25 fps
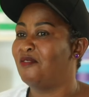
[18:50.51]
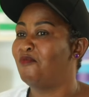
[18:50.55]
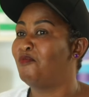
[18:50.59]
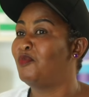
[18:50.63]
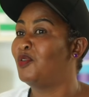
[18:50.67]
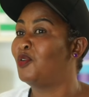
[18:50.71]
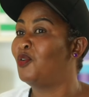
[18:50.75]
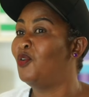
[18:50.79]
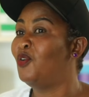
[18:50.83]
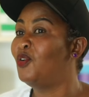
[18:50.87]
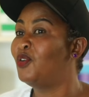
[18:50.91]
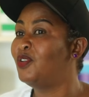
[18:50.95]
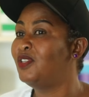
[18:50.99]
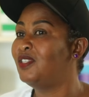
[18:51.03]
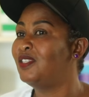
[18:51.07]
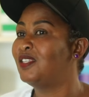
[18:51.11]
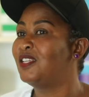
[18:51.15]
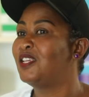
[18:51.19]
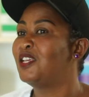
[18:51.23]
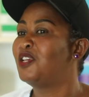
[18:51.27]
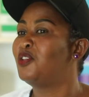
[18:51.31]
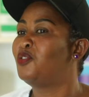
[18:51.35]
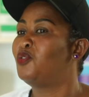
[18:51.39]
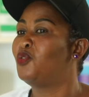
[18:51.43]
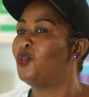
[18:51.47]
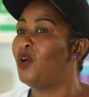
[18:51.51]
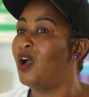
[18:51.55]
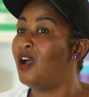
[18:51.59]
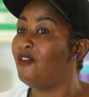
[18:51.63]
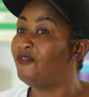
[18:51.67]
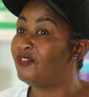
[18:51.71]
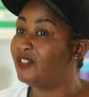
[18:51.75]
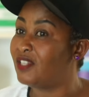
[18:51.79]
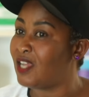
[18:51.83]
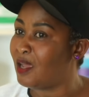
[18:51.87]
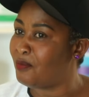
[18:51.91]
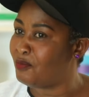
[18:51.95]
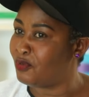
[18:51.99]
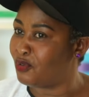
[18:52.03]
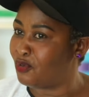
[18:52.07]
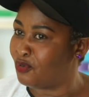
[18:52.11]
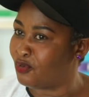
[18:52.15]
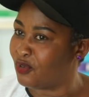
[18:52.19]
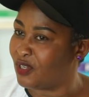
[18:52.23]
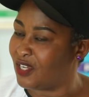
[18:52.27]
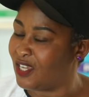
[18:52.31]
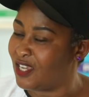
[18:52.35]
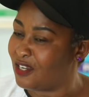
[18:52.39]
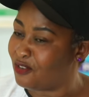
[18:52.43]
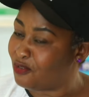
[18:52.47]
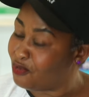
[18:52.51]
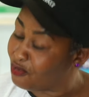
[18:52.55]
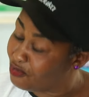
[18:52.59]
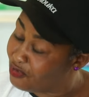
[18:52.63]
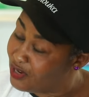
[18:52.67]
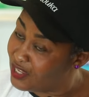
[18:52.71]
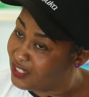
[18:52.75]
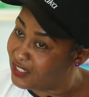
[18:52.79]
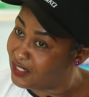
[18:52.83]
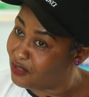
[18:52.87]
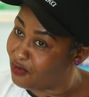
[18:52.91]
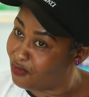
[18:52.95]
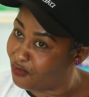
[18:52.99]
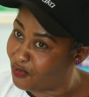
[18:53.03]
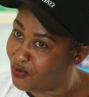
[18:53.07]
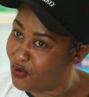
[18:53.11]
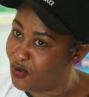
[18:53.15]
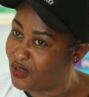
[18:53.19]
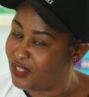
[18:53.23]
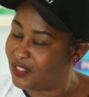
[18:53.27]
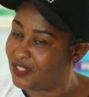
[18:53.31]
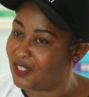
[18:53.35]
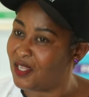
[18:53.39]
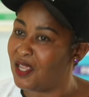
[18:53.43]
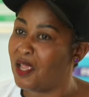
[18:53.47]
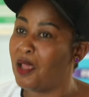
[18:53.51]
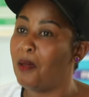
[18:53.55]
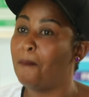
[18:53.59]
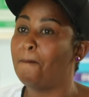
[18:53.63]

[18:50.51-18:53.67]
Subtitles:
because you have time to get to rest, of course,